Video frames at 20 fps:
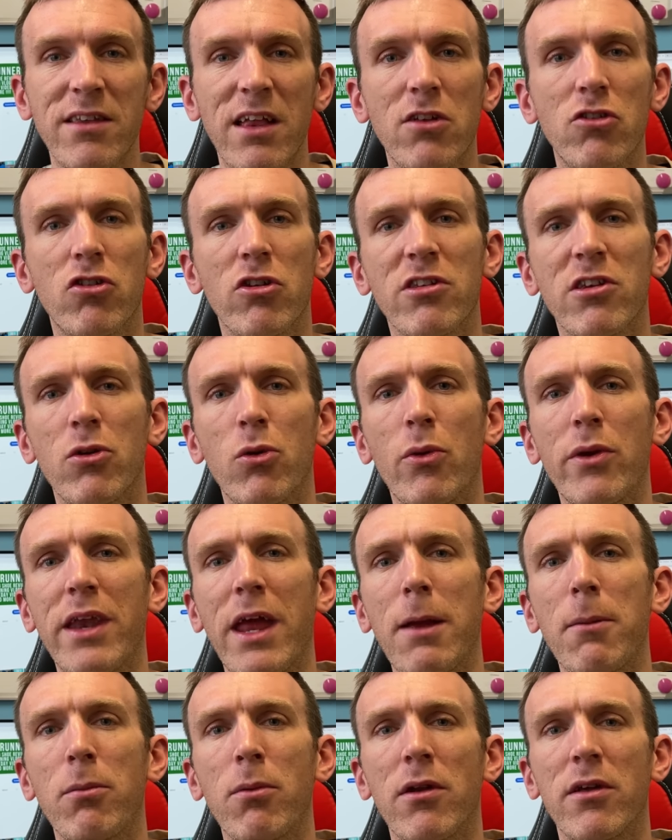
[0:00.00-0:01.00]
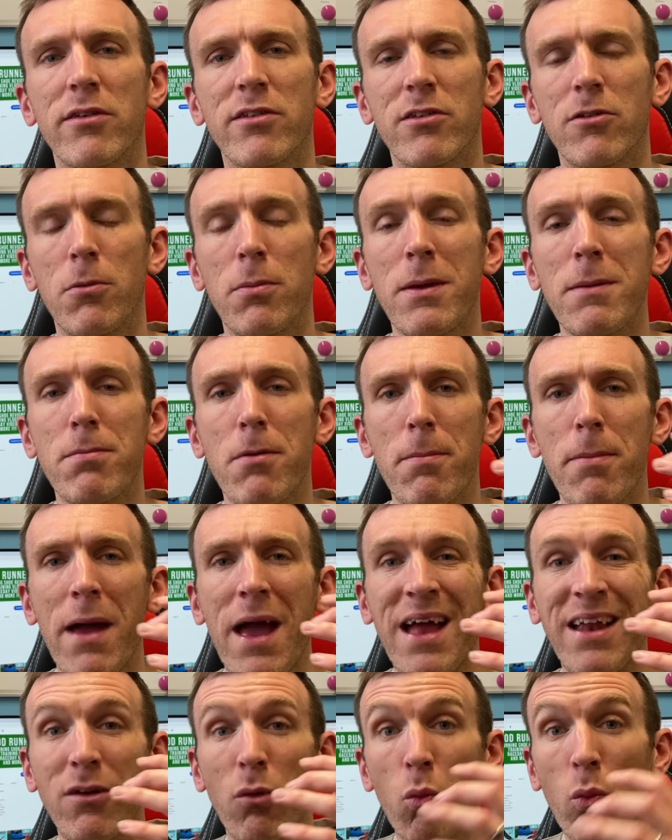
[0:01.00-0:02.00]
It's just going to enable us to be
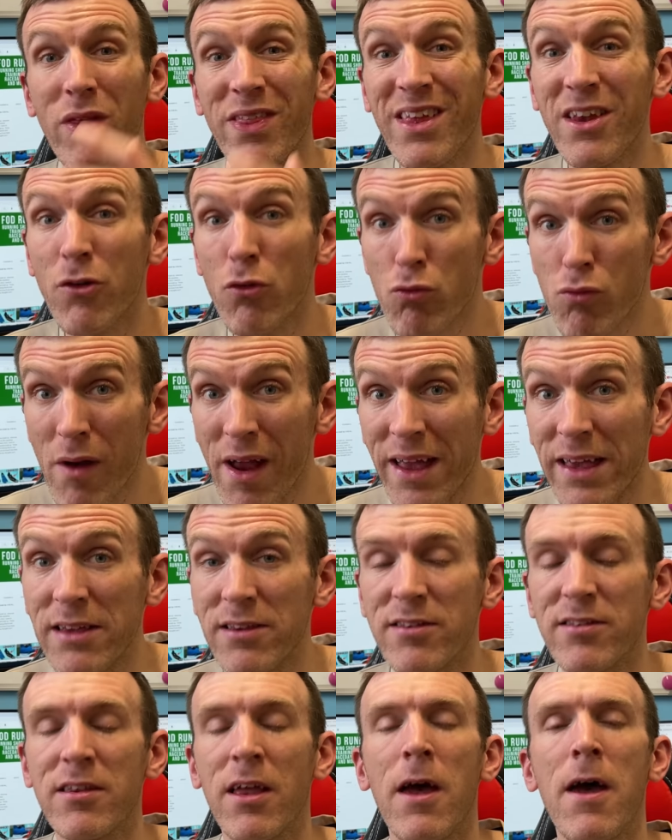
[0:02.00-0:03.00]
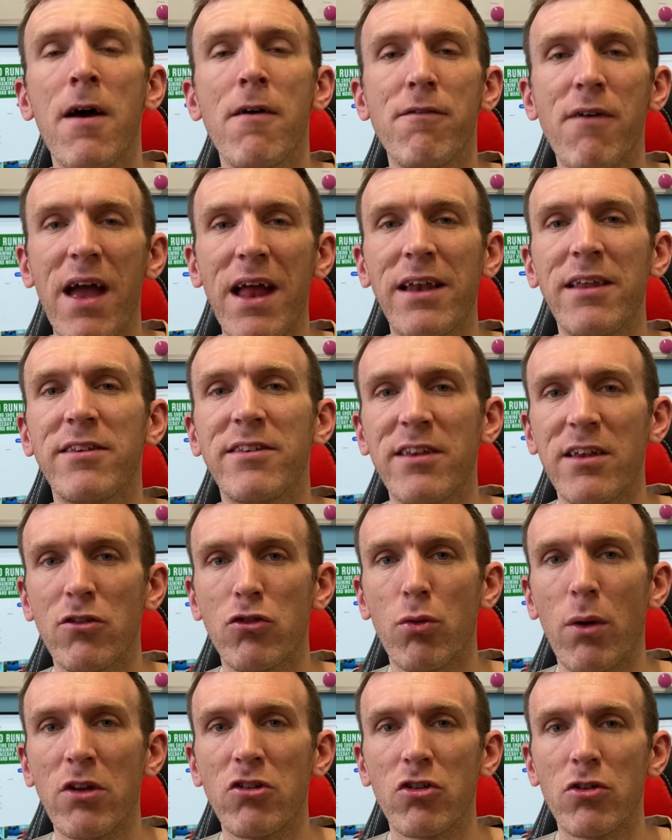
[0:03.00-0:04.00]
prepared within a race for any
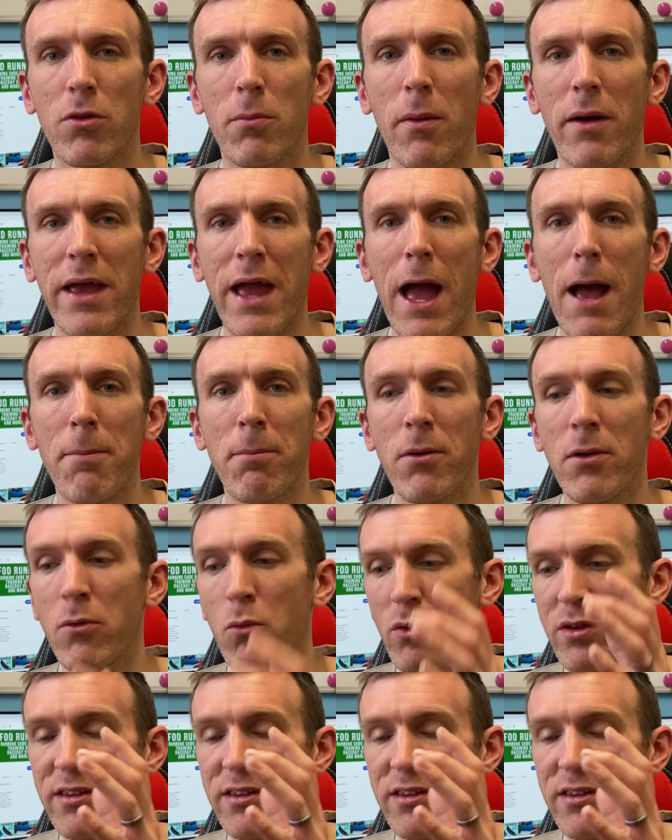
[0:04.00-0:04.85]
situation that might happen.